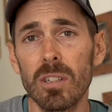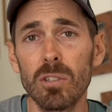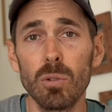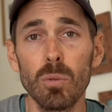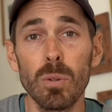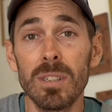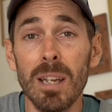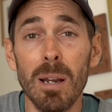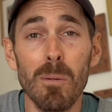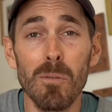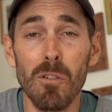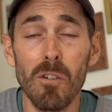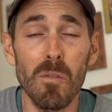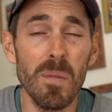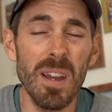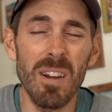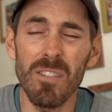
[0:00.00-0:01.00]
It's always
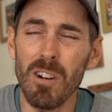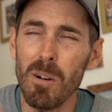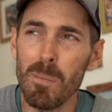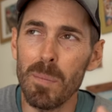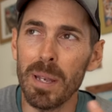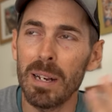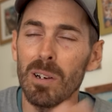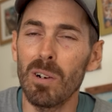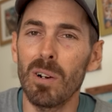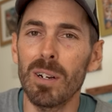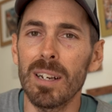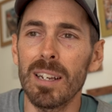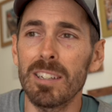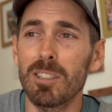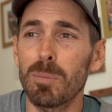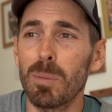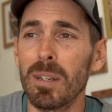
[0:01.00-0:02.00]
helpful for me. I've got a big long
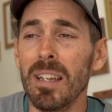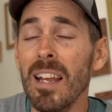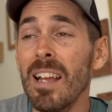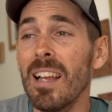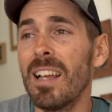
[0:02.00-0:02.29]
list but